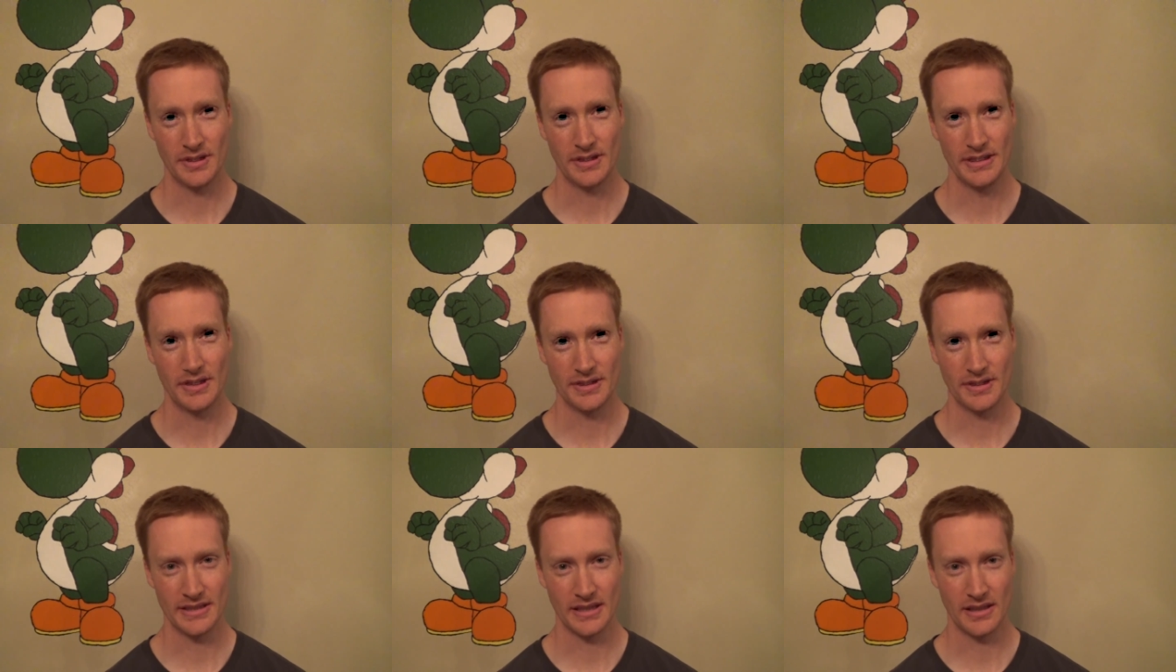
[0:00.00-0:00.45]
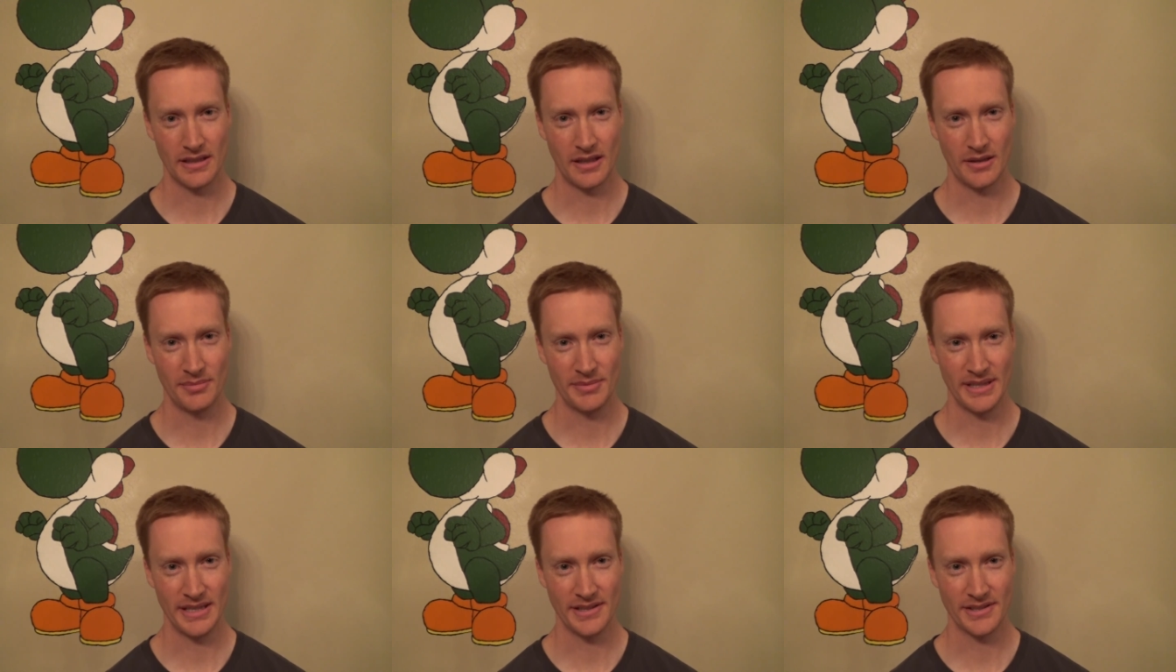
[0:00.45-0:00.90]
these
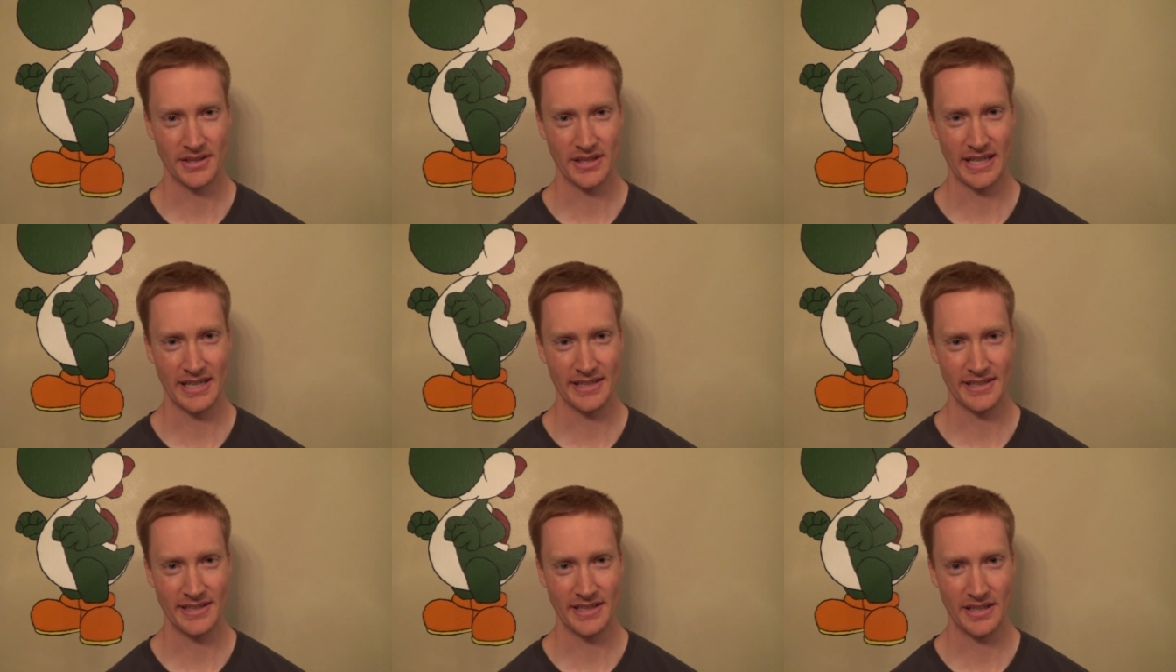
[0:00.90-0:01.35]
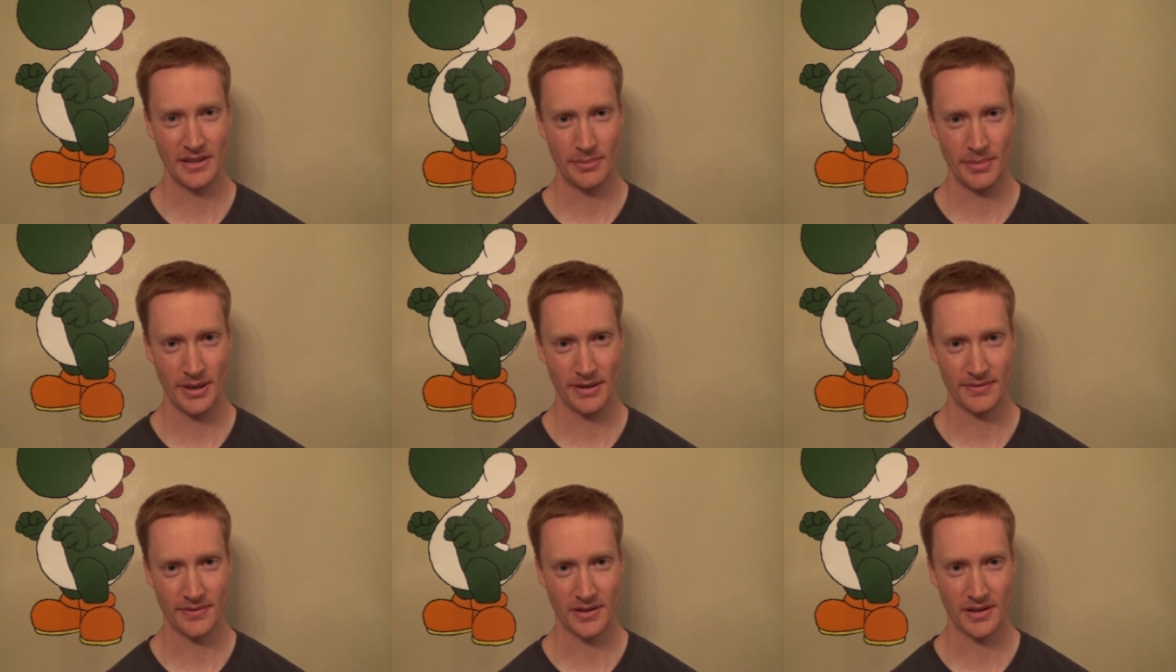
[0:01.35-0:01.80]
updates are added to the
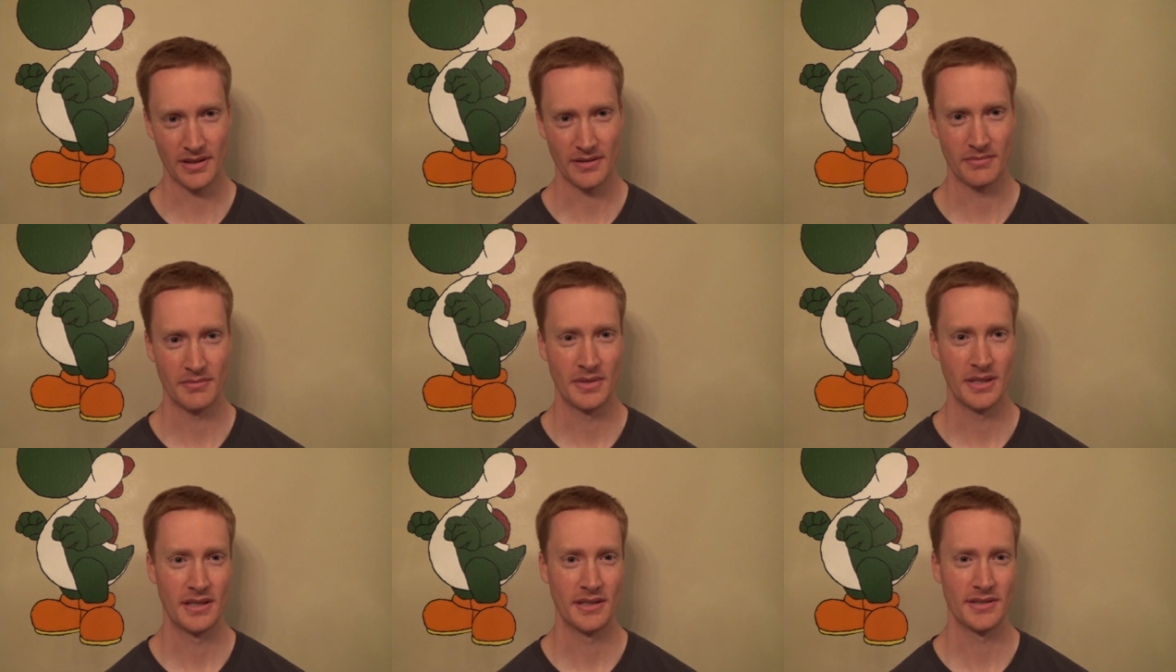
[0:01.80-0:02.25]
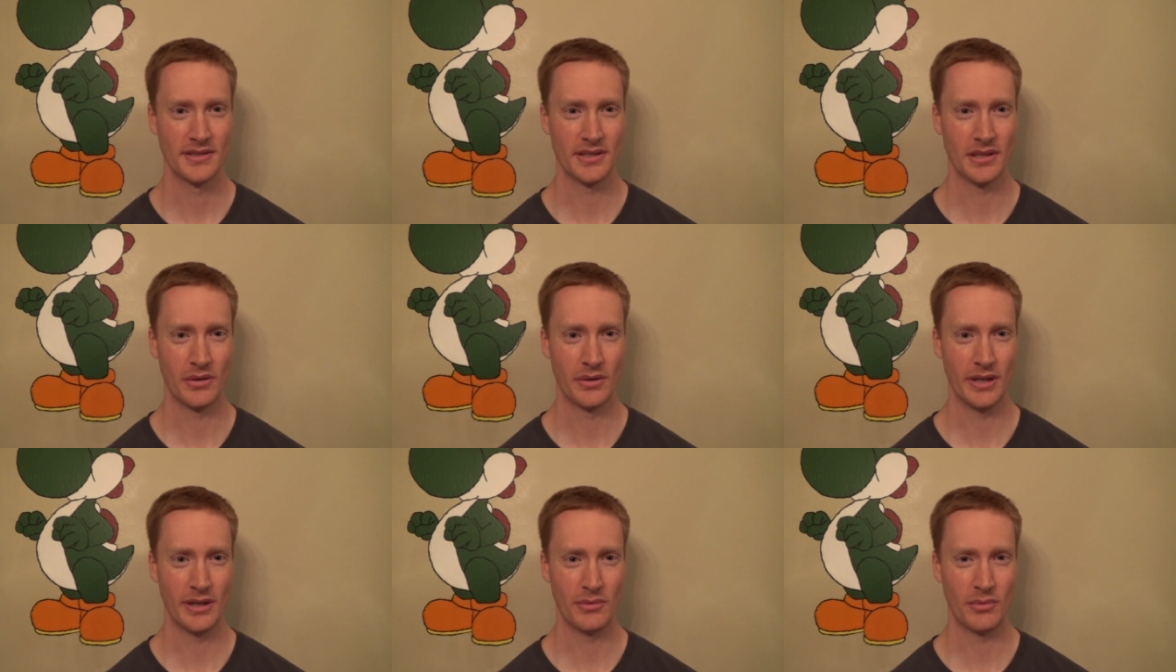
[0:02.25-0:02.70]
buffer,
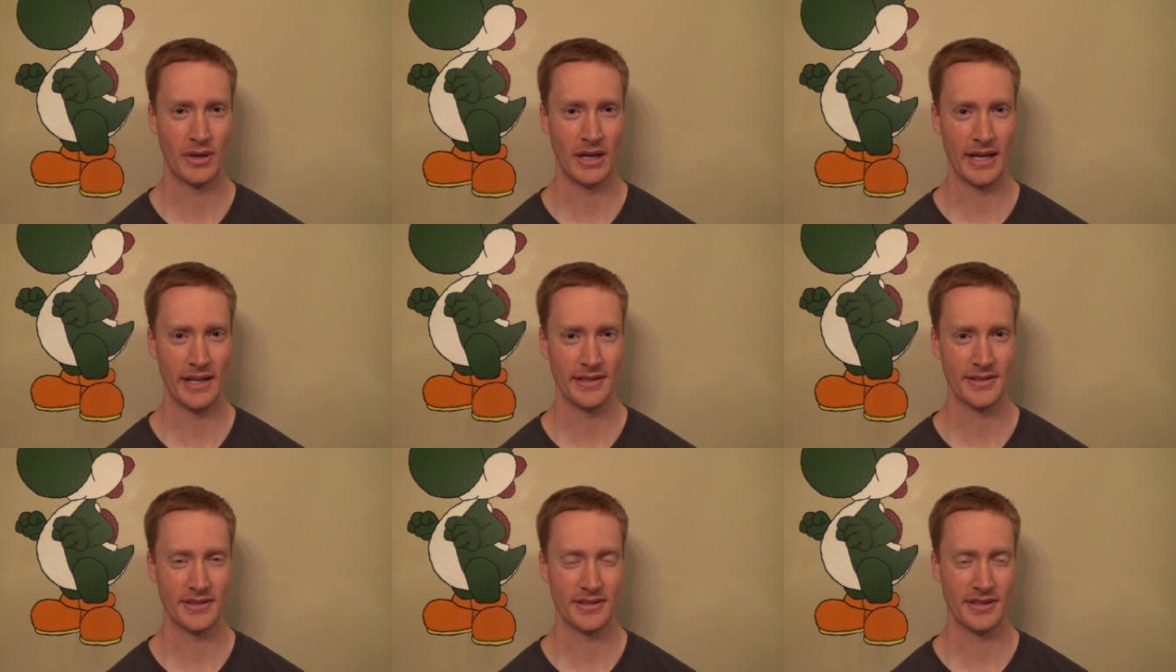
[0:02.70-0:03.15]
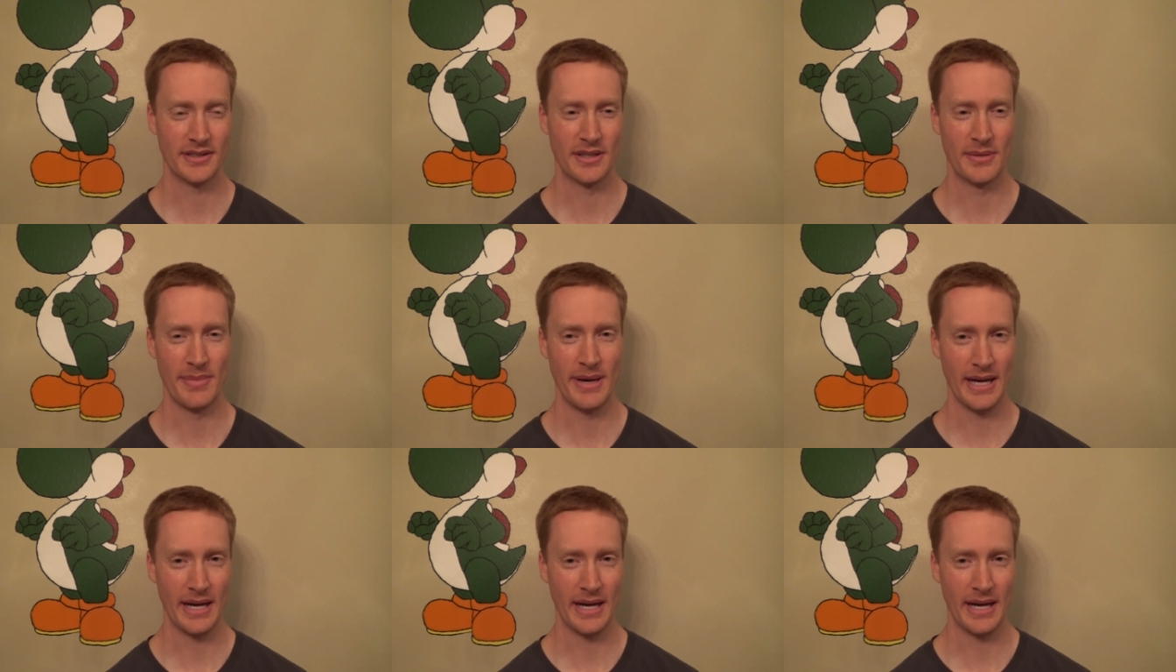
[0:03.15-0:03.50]
so it writes the